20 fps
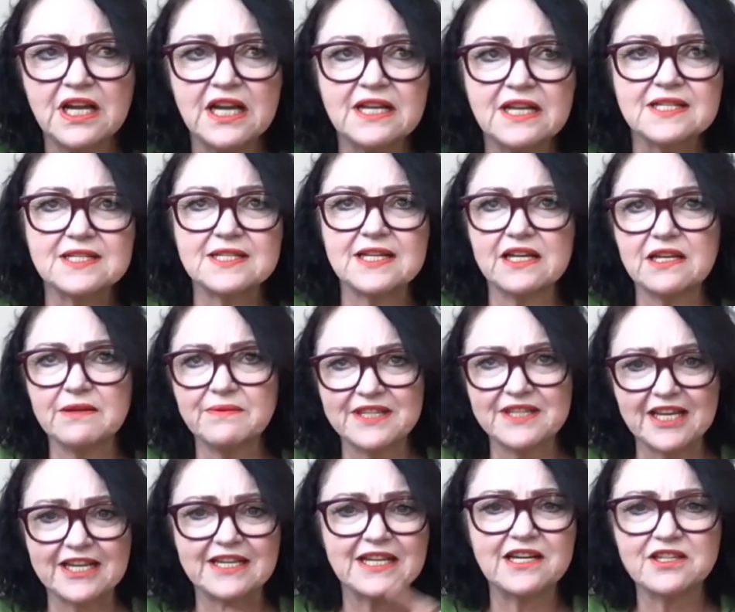study with
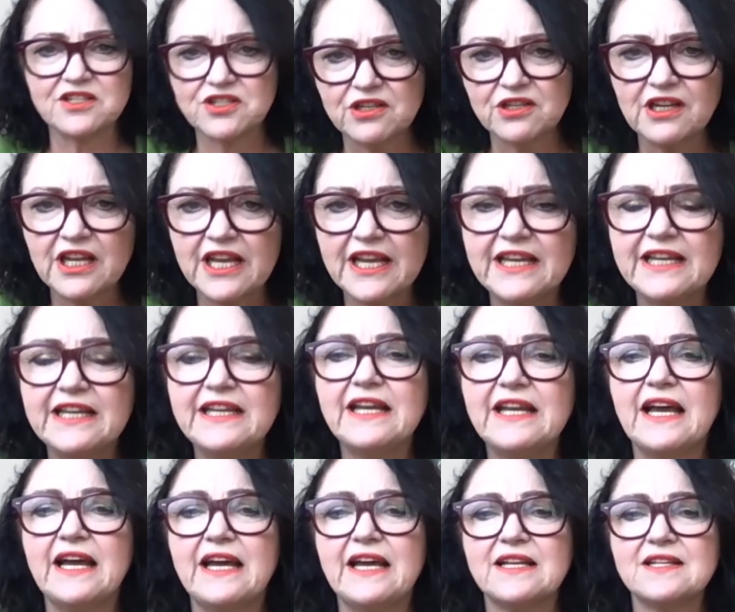Eckhart Tolle
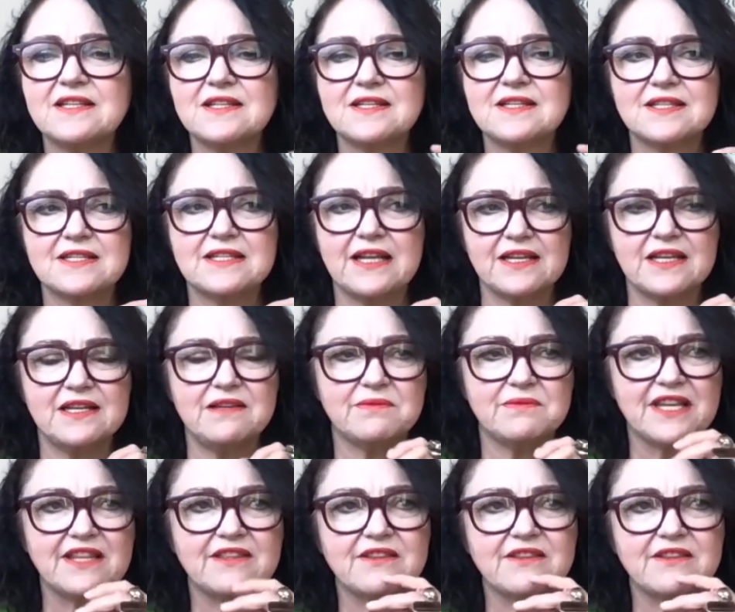and study with